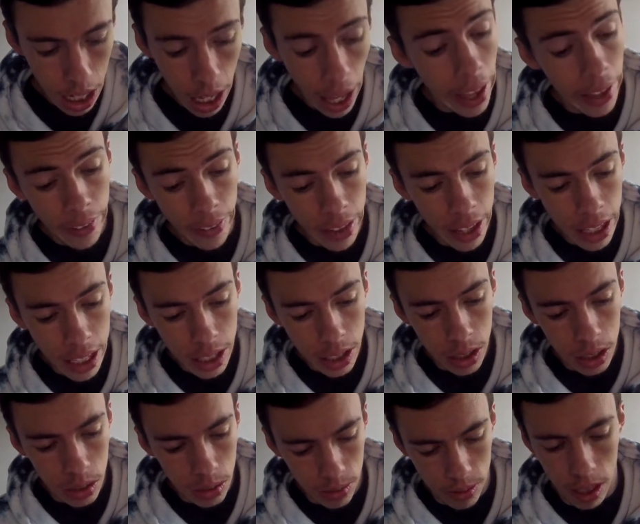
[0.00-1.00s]
And
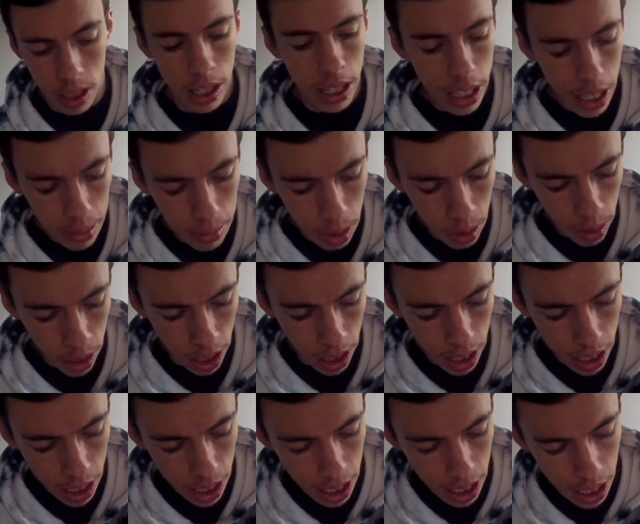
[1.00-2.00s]
these, I keep doing that.
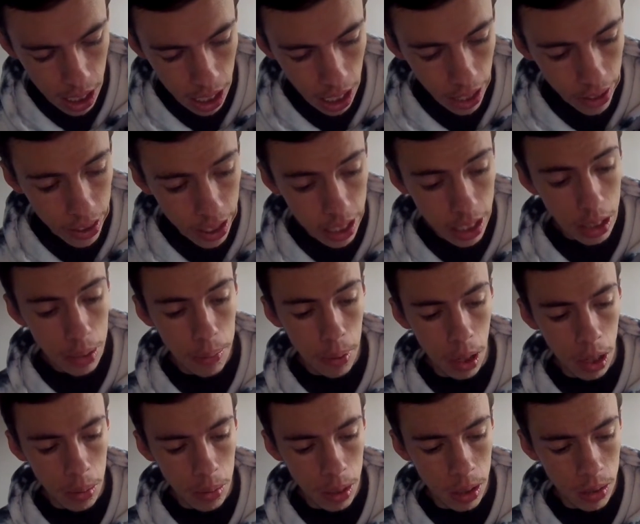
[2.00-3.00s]
And these
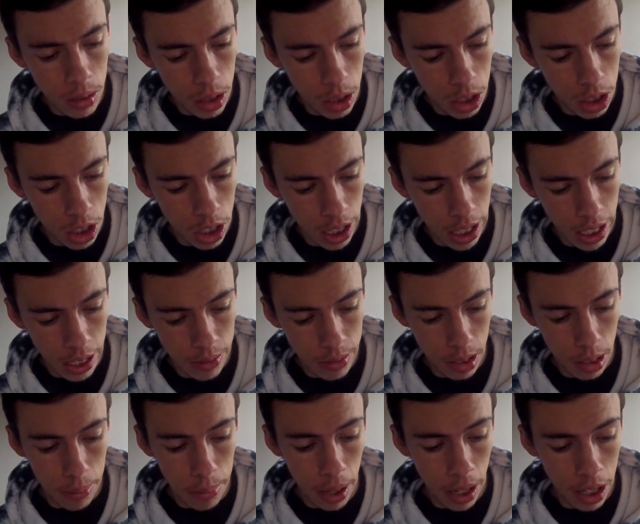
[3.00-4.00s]
Pokemon you should leave on
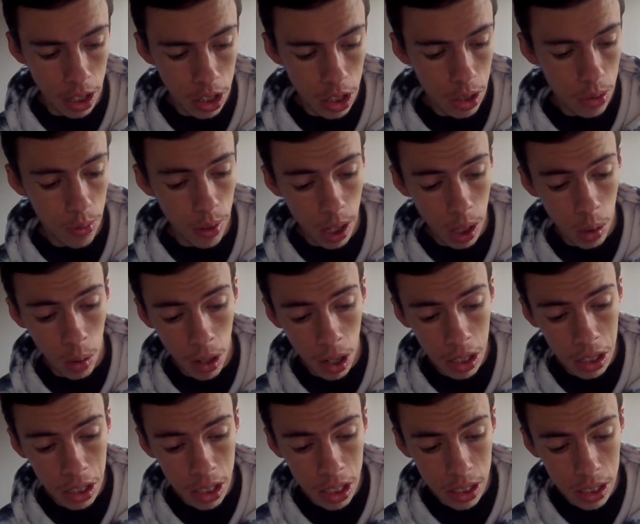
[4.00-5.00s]
the bench:
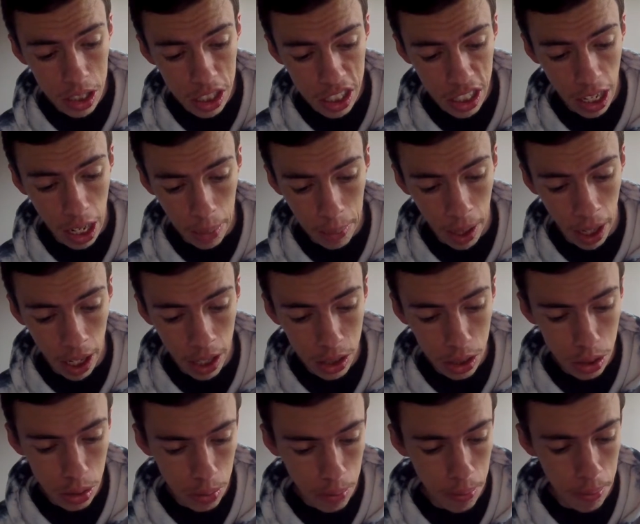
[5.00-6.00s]
Rayquaza,
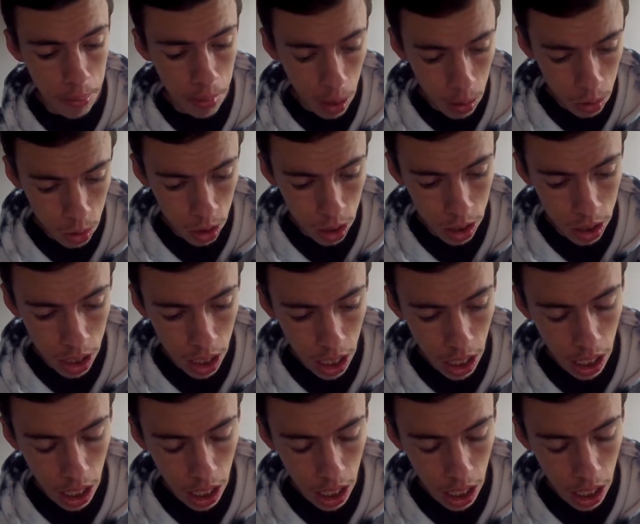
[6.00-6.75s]
Salamence, Moltres,